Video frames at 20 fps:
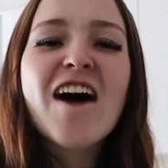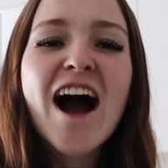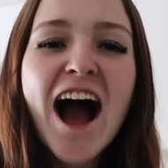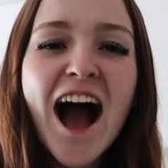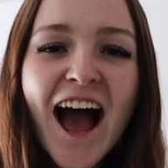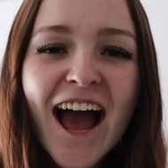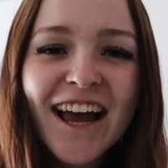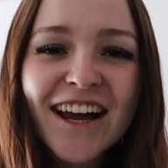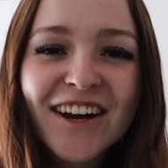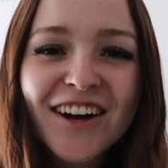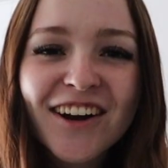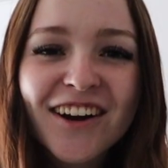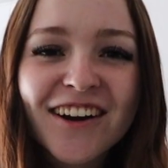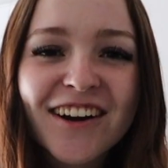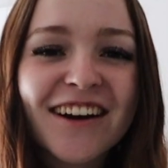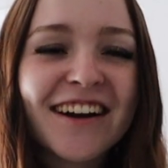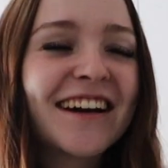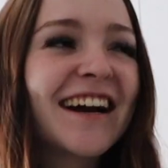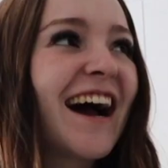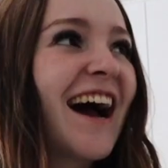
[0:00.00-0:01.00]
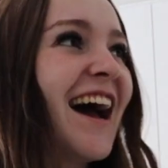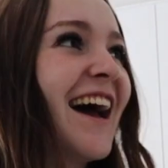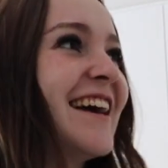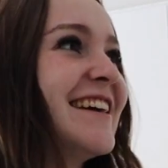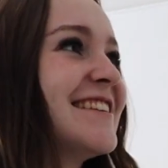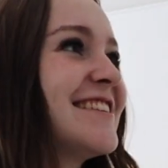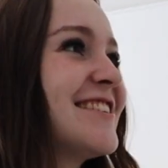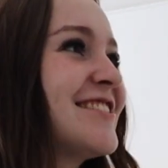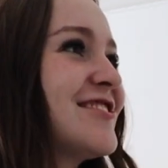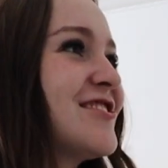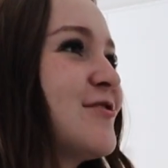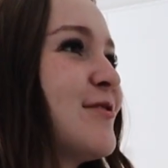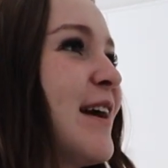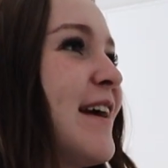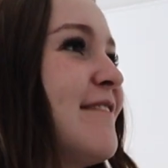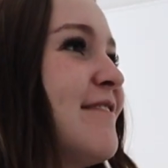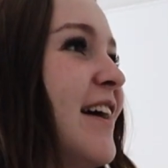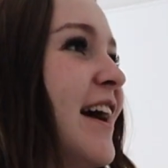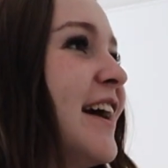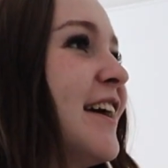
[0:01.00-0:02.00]
fire, guys,
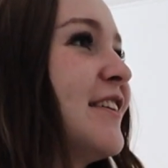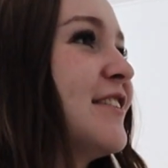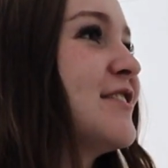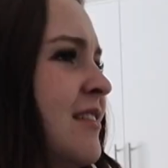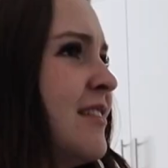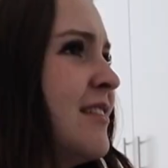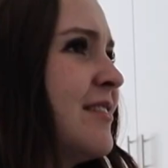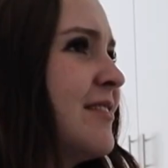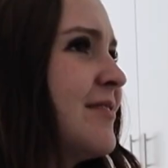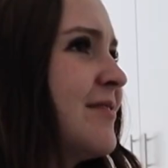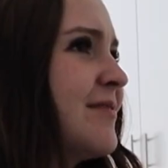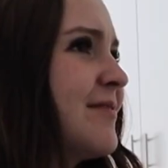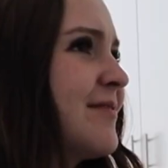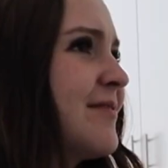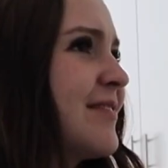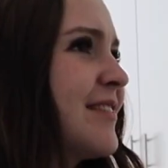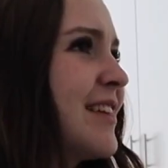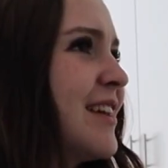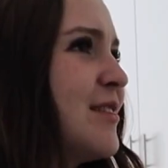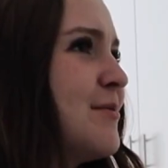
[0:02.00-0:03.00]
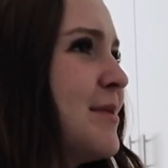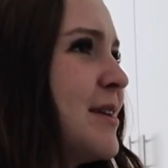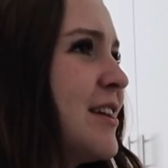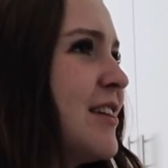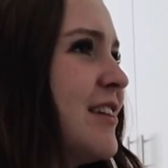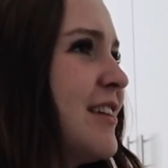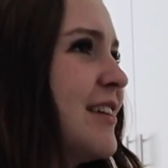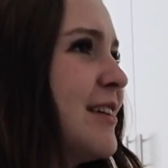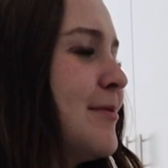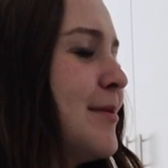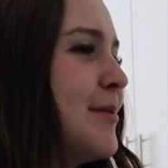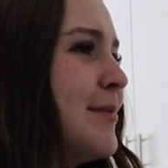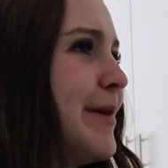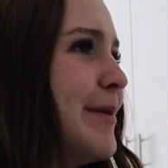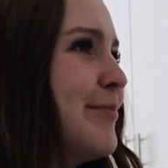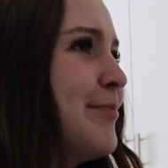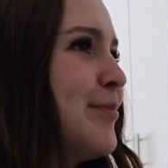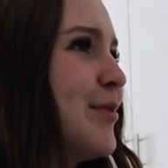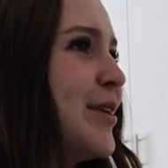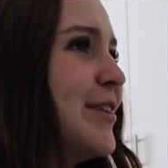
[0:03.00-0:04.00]
straight fire. Oh my God, I'm on
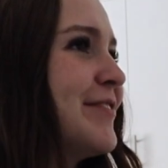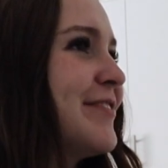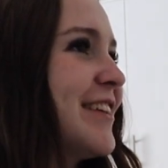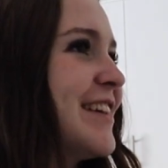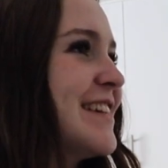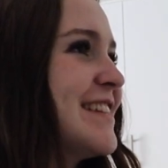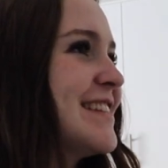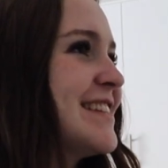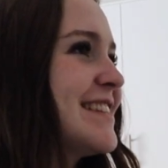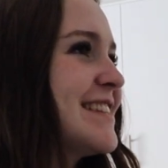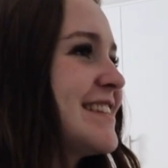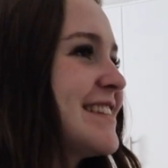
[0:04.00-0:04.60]
my boyfriend's.